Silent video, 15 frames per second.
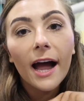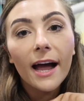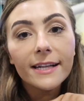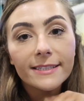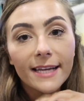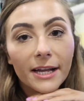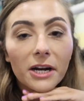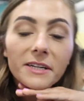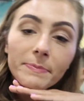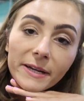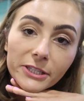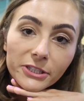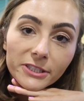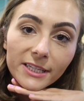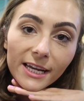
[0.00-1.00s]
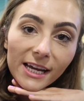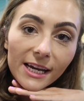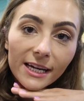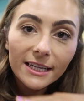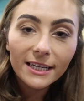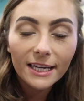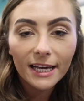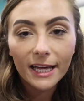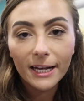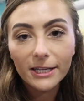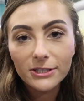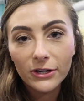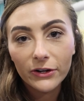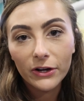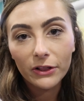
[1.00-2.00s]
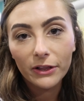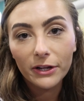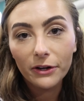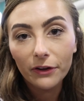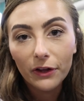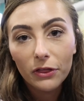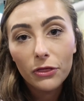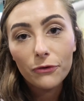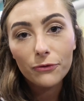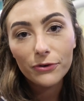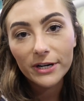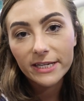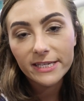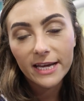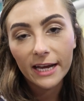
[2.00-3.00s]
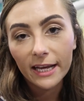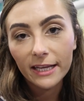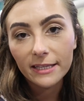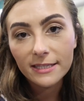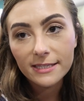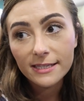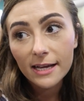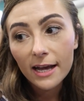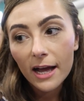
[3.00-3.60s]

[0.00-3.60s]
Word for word: and get our picture taken and it took literally three seconds